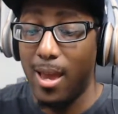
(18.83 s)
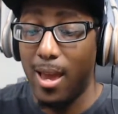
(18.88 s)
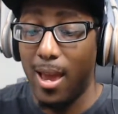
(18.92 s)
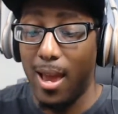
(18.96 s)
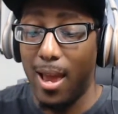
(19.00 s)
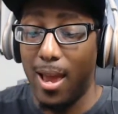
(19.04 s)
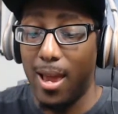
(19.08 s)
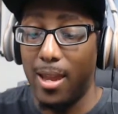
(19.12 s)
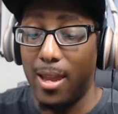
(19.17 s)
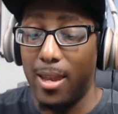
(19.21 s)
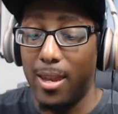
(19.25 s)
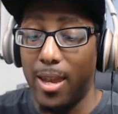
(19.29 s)

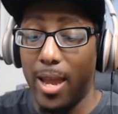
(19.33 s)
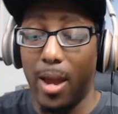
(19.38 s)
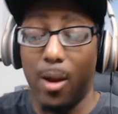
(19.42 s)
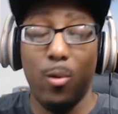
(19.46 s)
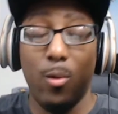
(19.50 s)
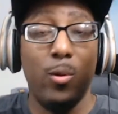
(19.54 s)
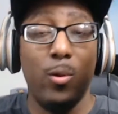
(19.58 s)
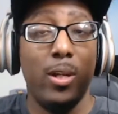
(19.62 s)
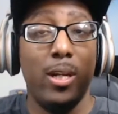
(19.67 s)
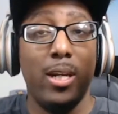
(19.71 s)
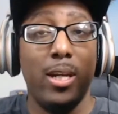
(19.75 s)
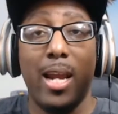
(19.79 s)
not
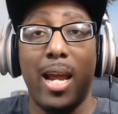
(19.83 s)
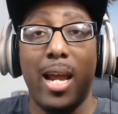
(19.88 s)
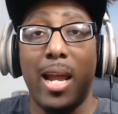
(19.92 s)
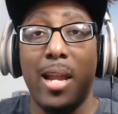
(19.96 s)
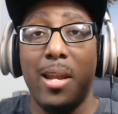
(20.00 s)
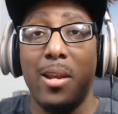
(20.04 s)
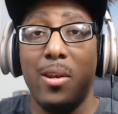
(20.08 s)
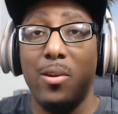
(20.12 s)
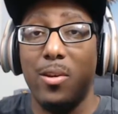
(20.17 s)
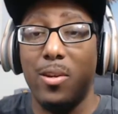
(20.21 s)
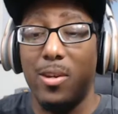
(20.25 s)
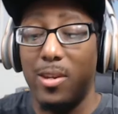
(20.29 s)
only
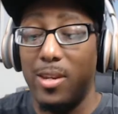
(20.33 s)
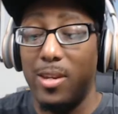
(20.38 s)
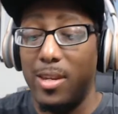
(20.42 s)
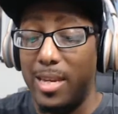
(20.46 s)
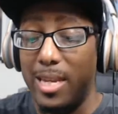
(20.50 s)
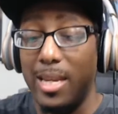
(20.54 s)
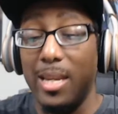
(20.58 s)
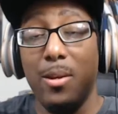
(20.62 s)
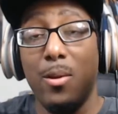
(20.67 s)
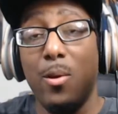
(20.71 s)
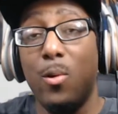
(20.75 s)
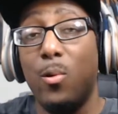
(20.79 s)
didn't
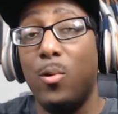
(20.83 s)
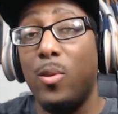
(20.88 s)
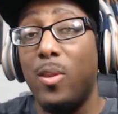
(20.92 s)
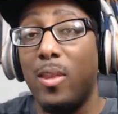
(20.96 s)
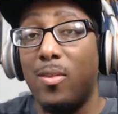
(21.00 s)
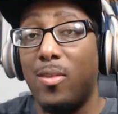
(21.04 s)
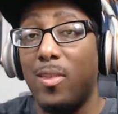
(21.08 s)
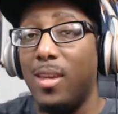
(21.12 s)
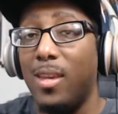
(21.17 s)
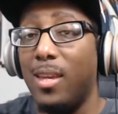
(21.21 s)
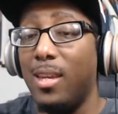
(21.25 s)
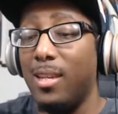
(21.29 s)
know
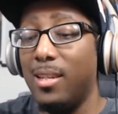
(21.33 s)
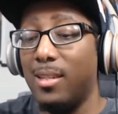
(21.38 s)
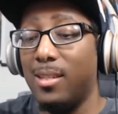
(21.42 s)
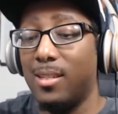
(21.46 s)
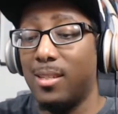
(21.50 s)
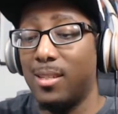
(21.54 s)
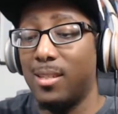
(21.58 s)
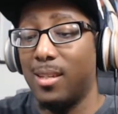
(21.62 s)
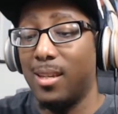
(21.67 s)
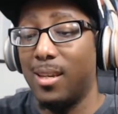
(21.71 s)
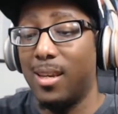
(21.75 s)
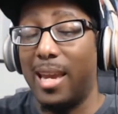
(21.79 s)
that
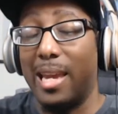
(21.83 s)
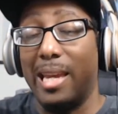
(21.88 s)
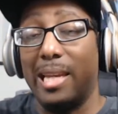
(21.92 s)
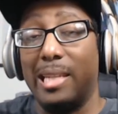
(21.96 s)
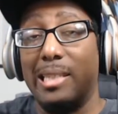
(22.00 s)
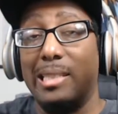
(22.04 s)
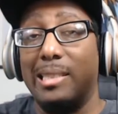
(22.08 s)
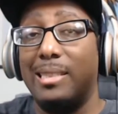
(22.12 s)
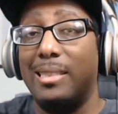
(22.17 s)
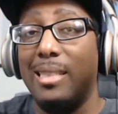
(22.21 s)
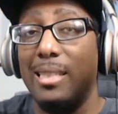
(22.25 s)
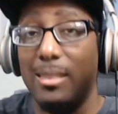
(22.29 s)
these
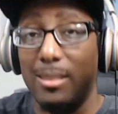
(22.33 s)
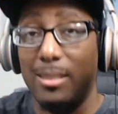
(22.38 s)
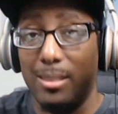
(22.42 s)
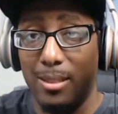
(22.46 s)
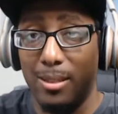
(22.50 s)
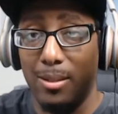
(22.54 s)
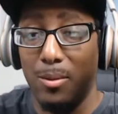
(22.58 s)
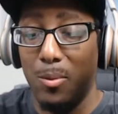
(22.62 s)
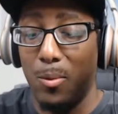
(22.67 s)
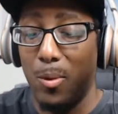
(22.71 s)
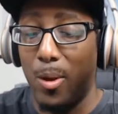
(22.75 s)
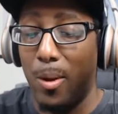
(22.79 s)

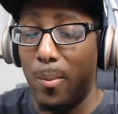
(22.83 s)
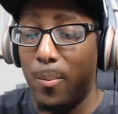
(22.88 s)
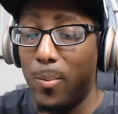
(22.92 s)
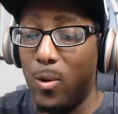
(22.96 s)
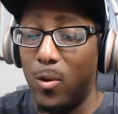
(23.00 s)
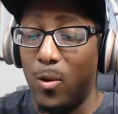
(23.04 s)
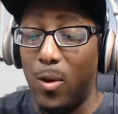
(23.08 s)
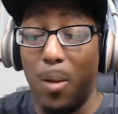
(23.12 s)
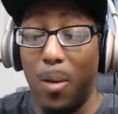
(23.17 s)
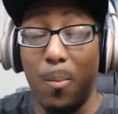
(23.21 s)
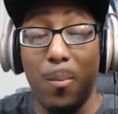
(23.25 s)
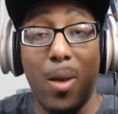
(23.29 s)
existed,
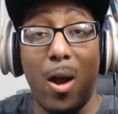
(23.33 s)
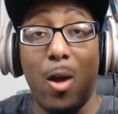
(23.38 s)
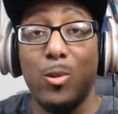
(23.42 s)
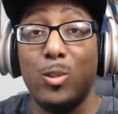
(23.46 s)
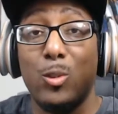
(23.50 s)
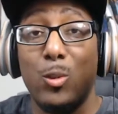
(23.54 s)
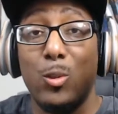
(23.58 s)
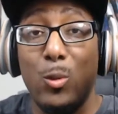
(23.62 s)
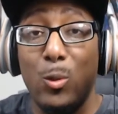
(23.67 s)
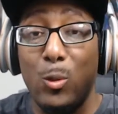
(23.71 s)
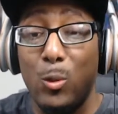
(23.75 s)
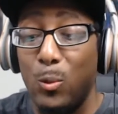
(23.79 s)
I'm
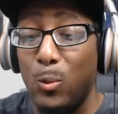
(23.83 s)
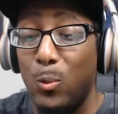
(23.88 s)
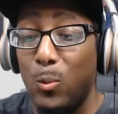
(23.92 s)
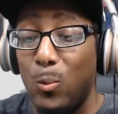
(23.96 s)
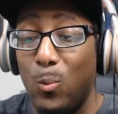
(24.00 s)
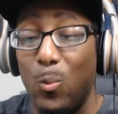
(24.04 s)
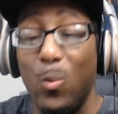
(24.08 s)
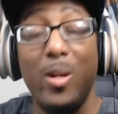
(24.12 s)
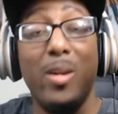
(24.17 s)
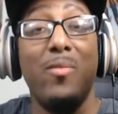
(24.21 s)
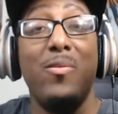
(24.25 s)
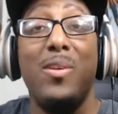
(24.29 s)
also
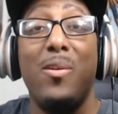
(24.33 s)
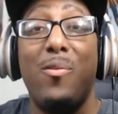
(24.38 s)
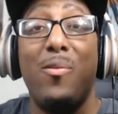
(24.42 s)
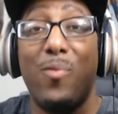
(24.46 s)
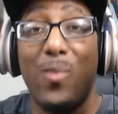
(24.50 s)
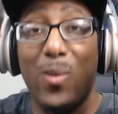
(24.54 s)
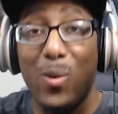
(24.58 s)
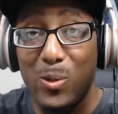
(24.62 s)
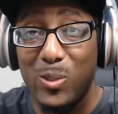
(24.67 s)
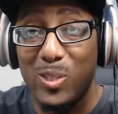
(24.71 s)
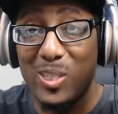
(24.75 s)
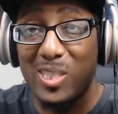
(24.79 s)
one of the
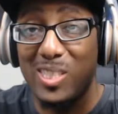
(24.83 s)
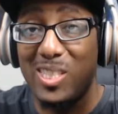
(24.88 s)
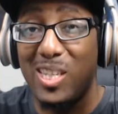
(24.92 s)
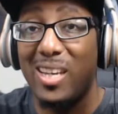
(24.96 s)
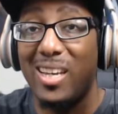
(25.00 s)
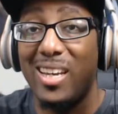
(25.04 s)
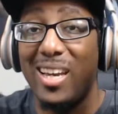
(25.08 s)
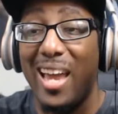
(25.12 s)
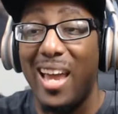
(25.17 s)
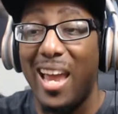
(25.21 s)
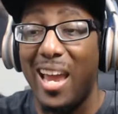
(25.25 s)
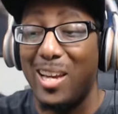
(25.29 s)
first
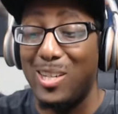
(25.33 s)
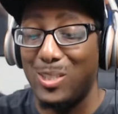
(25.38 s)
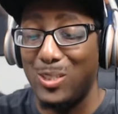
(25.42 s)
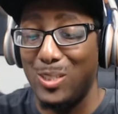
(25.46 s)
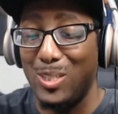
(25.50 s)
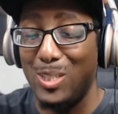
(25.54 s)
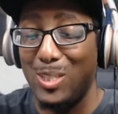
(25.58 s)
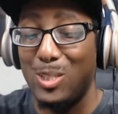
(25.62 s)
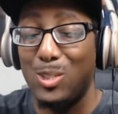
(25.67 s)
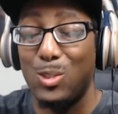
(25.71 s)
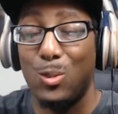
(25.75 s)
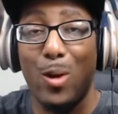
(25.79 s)
to
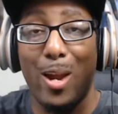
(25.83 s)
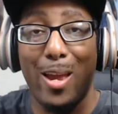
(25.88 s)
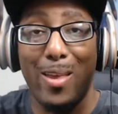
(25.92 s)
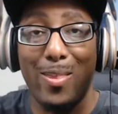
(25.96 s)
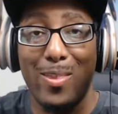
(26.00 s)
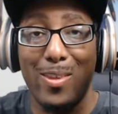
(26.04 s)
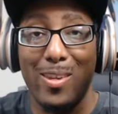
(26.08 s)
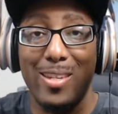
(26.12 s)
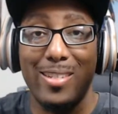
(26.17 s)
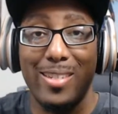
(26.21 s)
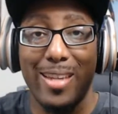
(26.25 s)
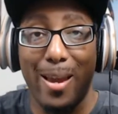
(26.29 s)
actually try
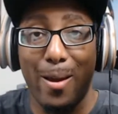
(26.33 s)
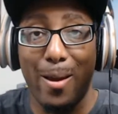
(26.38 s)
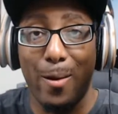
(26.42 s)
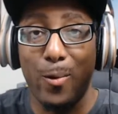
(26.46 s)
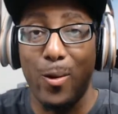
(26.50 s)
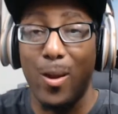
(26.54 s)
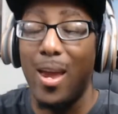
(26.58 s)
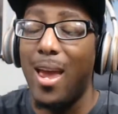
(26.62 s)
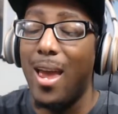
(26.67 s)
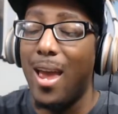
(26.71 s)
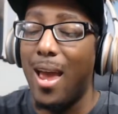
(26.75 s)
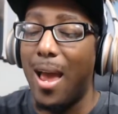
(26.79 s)
these out.
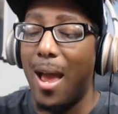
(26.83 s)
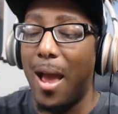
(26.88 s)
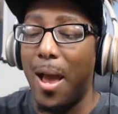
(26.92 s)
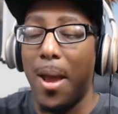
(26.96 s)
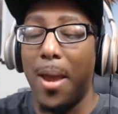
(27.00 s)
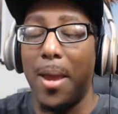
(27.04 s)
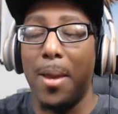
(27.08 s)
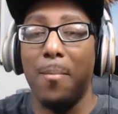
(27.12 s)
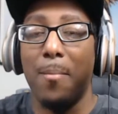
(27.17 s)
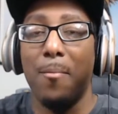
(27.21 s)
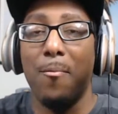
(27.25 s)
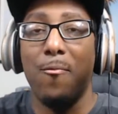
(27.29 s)
I
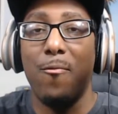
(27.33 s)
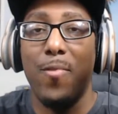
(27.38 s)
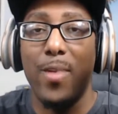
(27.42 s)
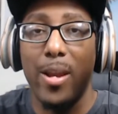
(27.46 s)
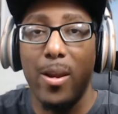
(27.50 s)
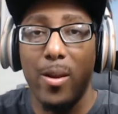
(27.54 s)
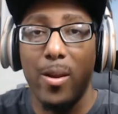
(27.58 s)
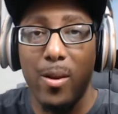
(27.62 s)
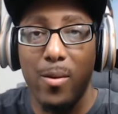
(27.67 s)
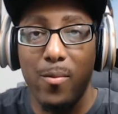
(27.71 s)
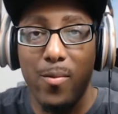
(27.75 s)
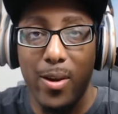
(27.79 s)
am
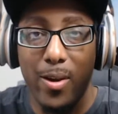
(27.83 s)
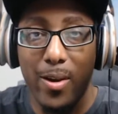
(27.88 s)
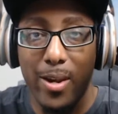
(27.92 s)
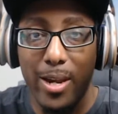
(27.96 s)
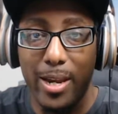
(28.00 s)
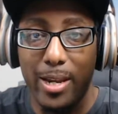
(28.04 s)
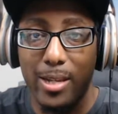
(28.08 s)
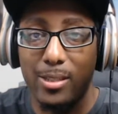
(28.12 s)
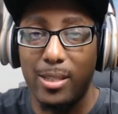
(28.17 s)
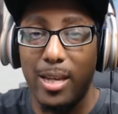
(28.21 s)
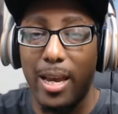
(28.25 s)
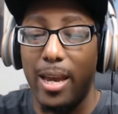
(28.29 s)
very, very
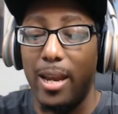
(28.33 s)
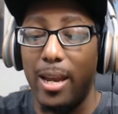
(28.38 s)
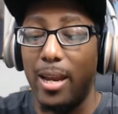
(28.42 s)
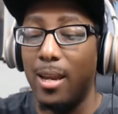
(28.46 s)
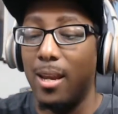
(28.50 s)
excited.